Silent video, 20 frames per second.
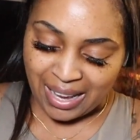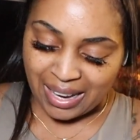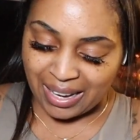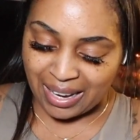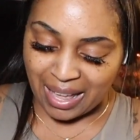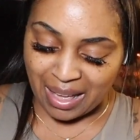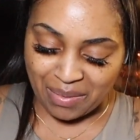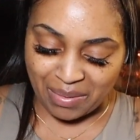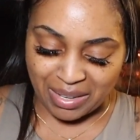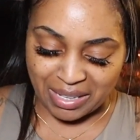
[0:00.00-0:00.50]

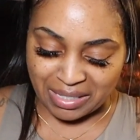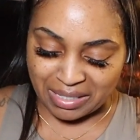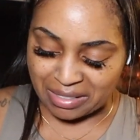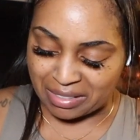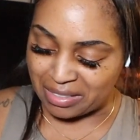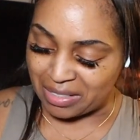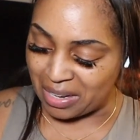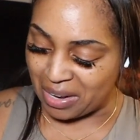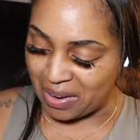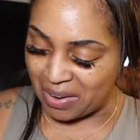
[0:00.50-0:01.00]
Let me
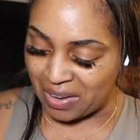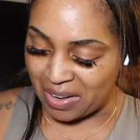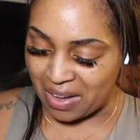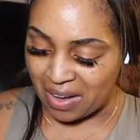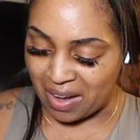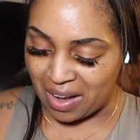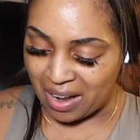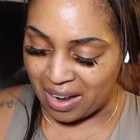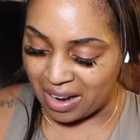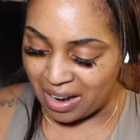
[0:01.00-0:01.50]
show
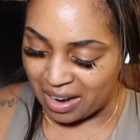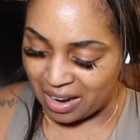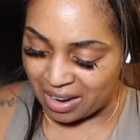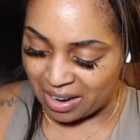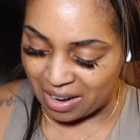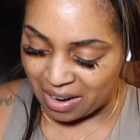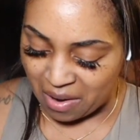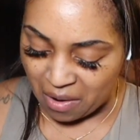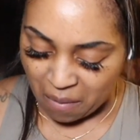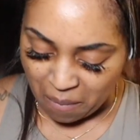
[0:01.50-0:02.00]
y'all
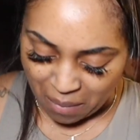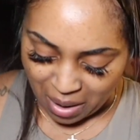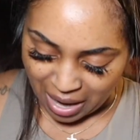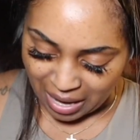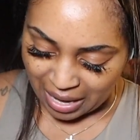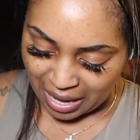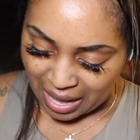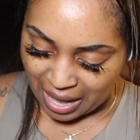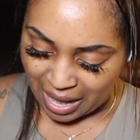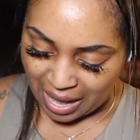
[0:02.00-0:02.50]
her. Oh
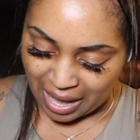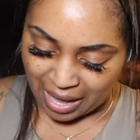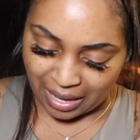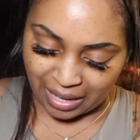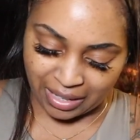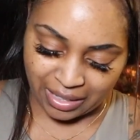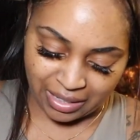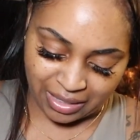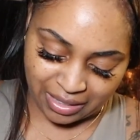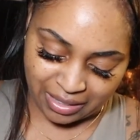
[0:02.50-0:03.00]
my
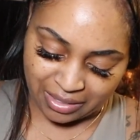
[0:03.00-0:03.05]
God.